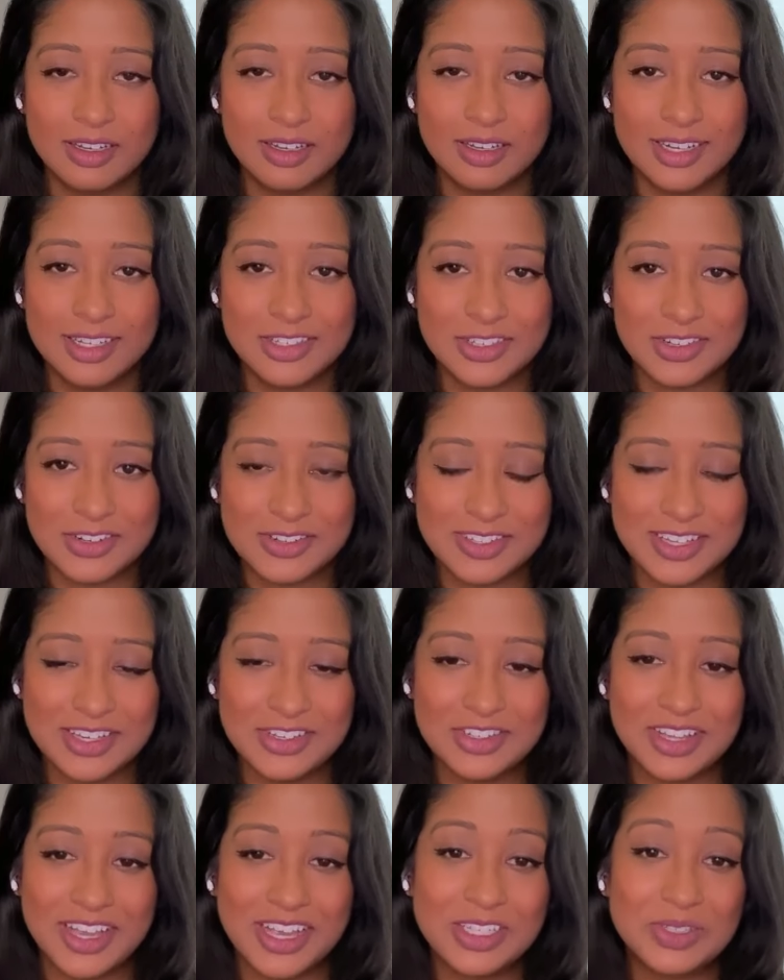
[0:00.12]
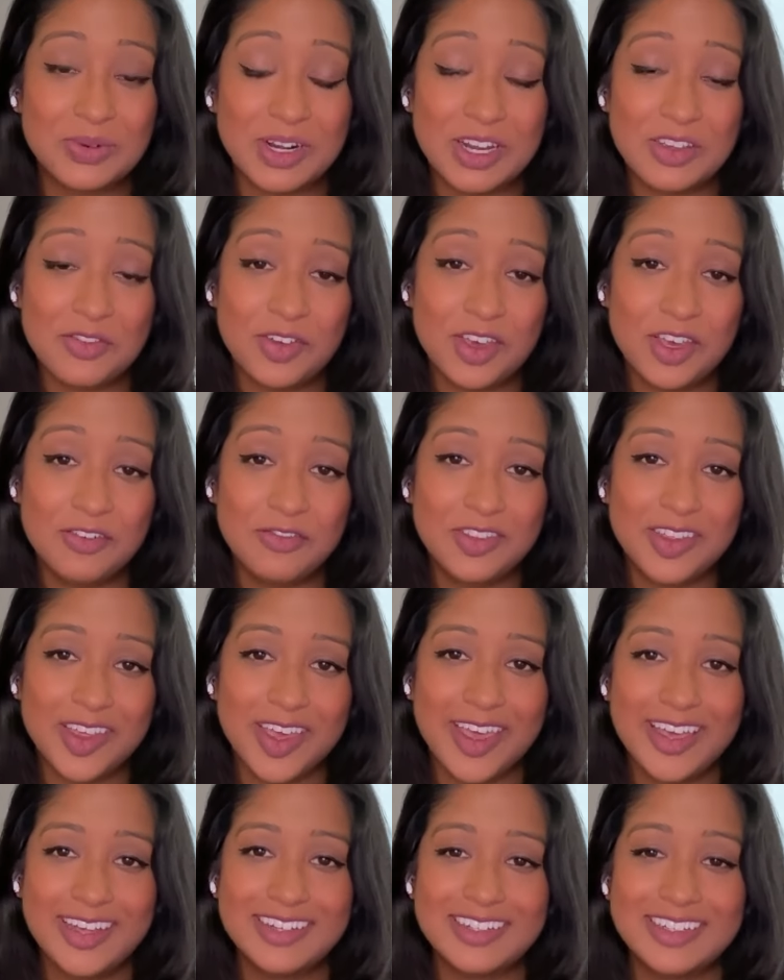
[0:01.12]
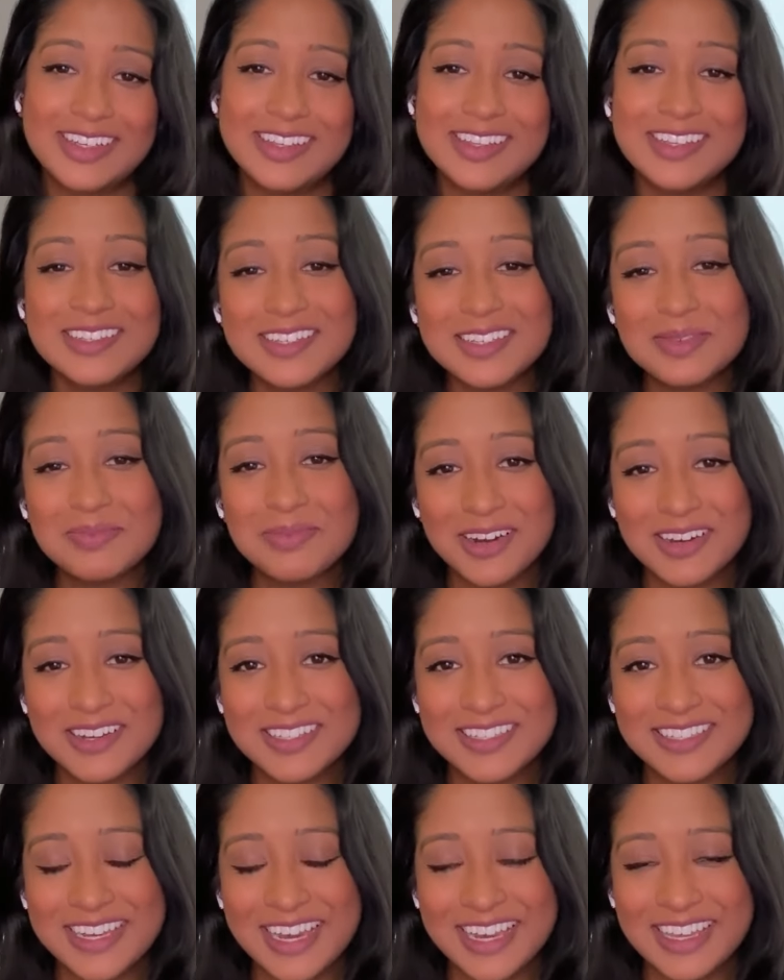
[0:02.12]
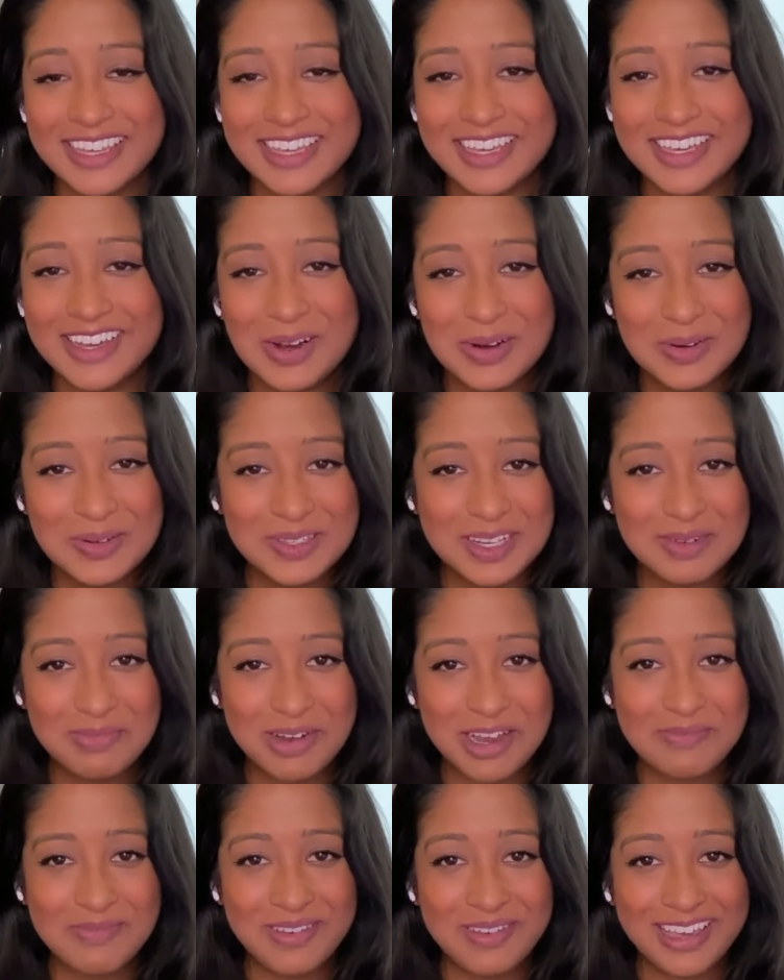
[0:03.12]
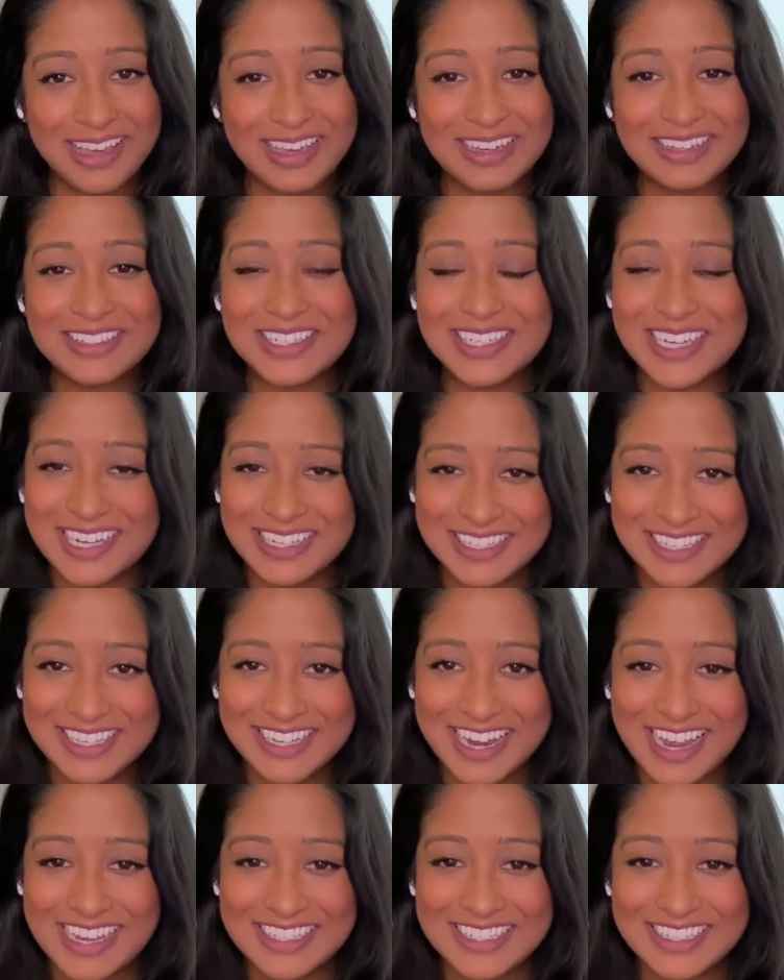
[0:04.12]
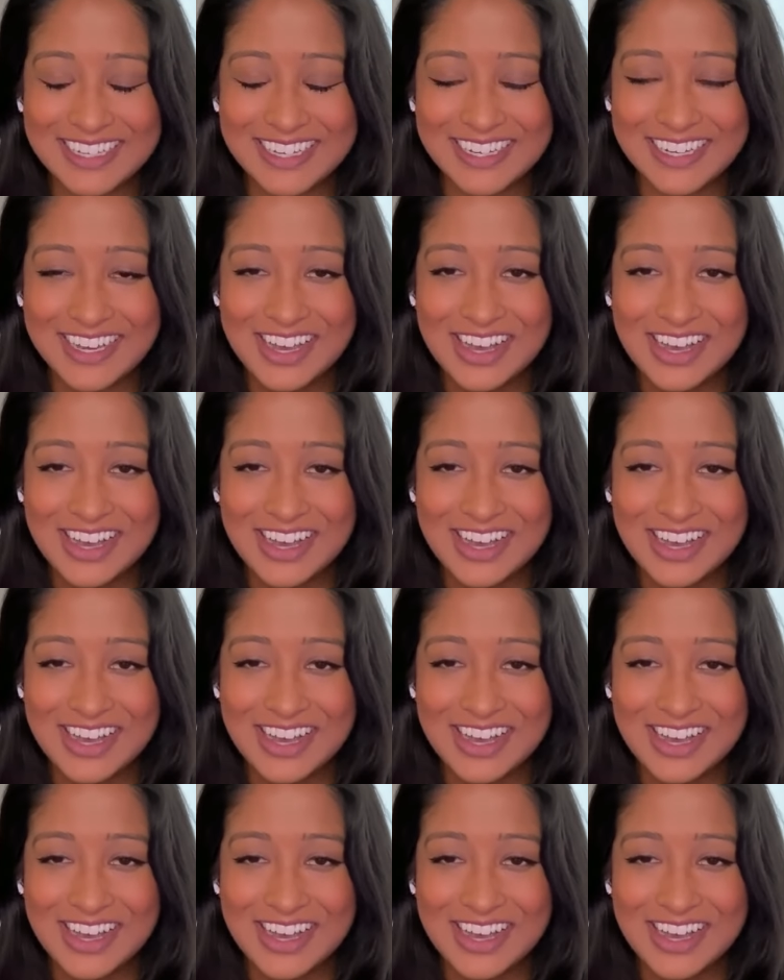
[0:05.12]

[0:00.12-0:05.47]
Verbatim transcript: It's Thursday, July twenty-fifth, and this is Markets Daily, hosted by me, Jen Sanasie.